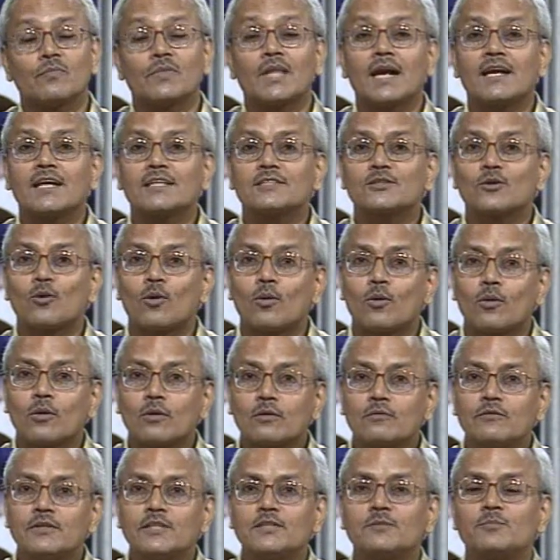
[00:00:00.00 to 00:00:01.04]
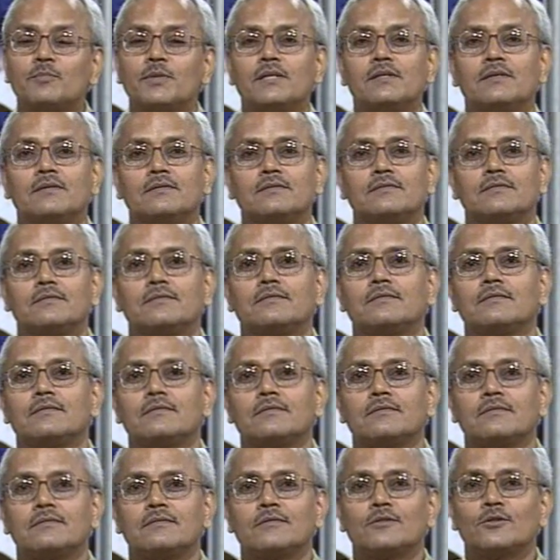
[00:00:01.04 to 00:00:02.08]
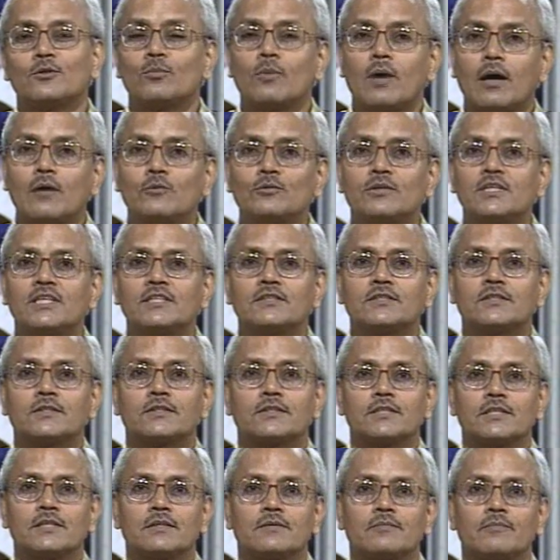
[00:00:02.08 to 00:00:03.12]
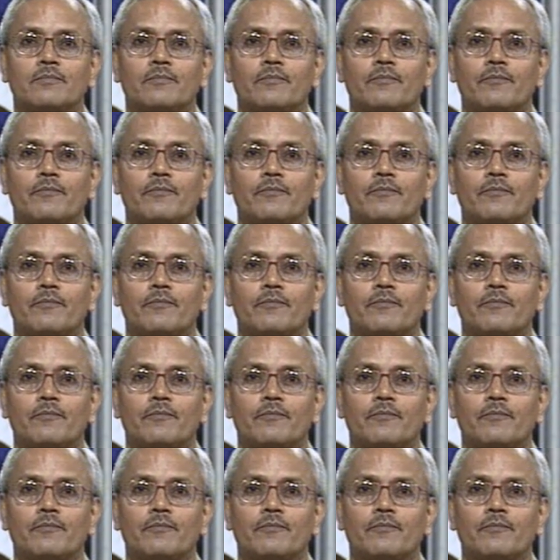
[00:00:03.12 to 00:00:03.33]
That has always been, throughout history,